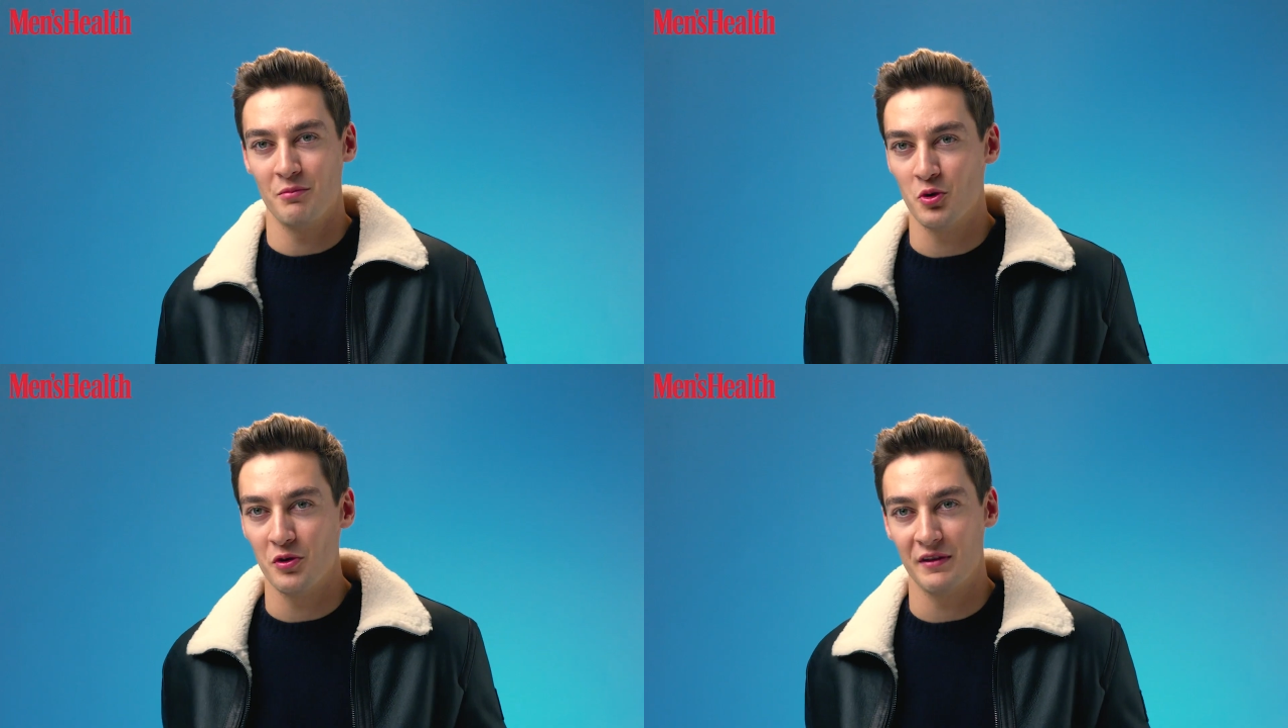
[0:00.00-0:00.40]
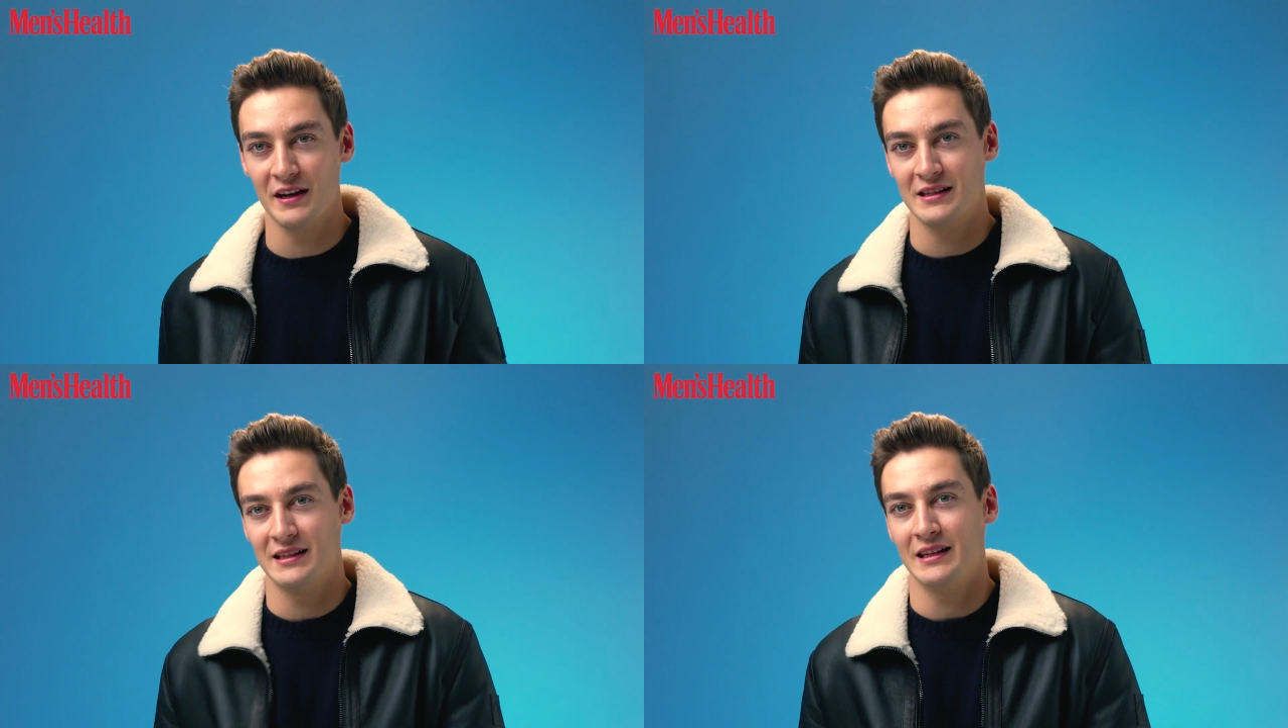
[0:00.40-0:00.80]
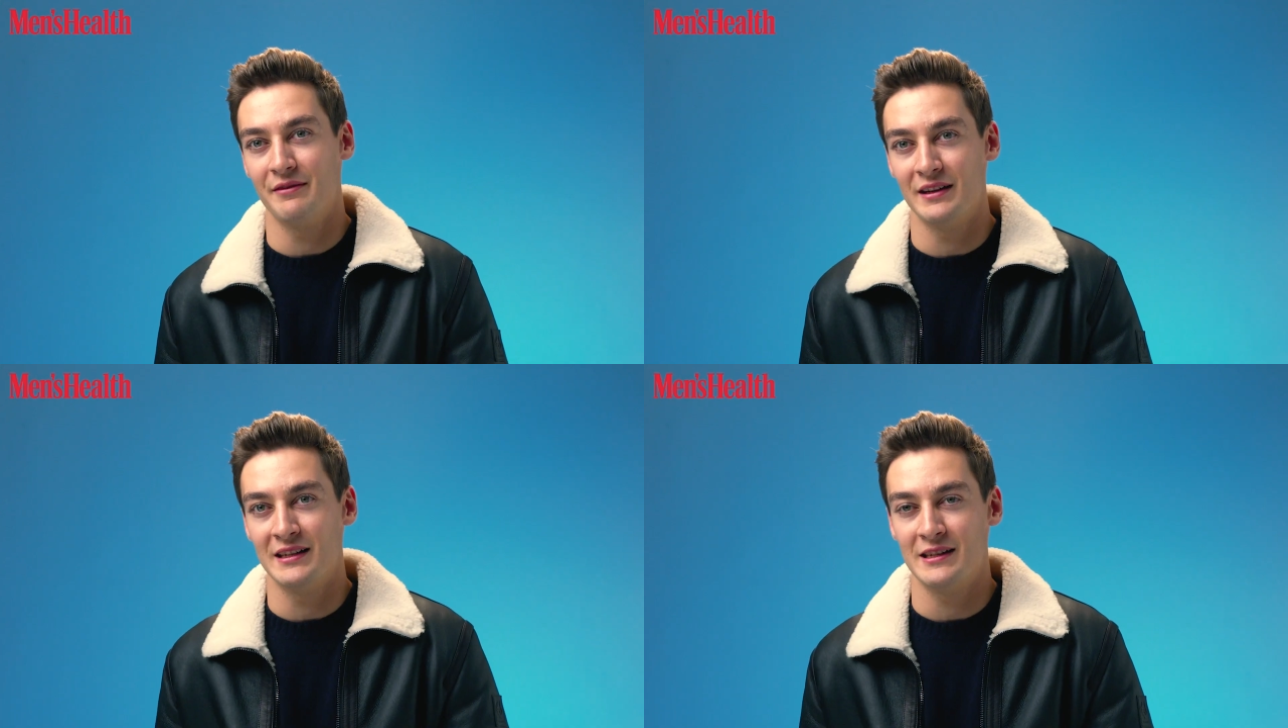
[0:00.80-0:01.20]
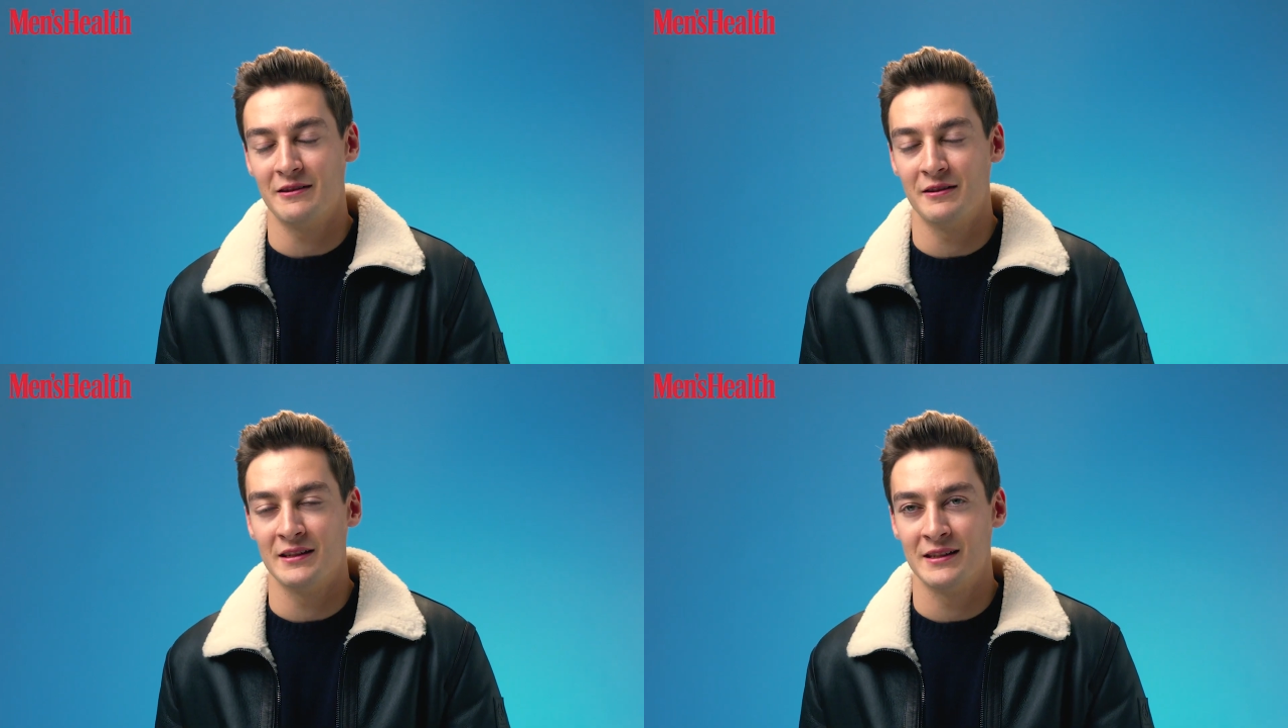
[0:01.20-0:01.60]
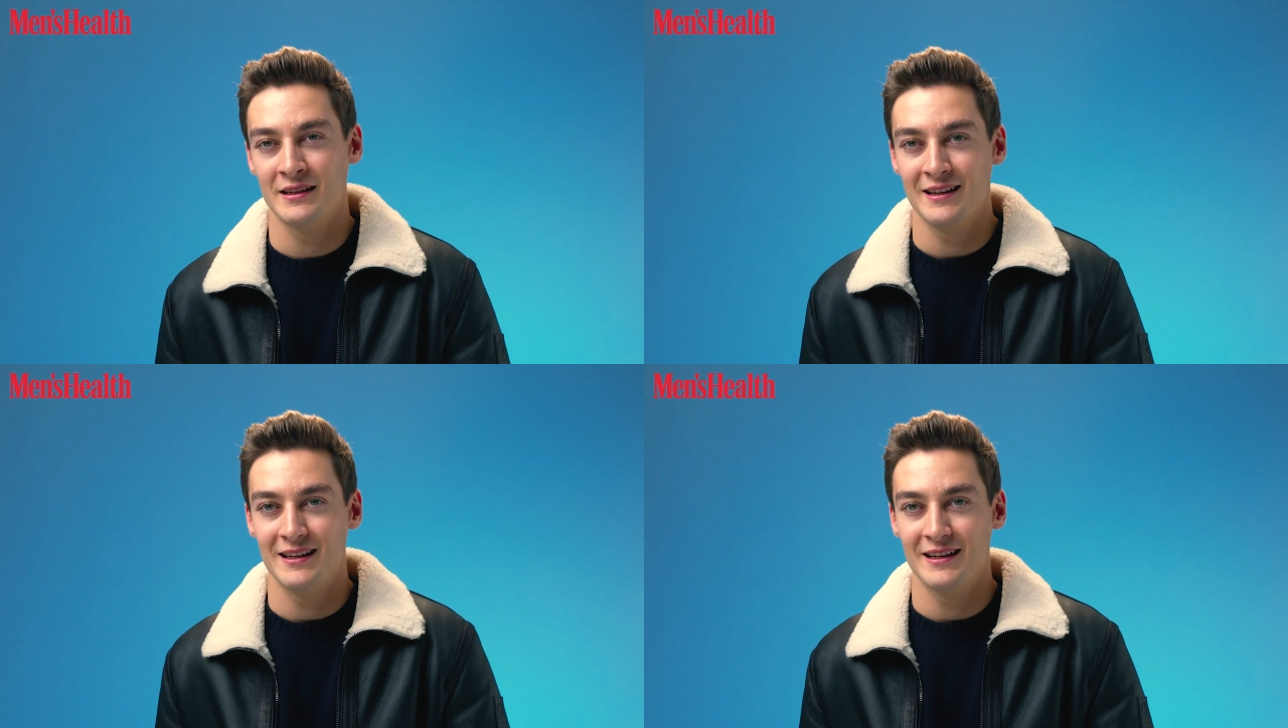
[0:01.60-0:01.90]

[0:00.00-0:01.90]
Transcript: the movies and TV series,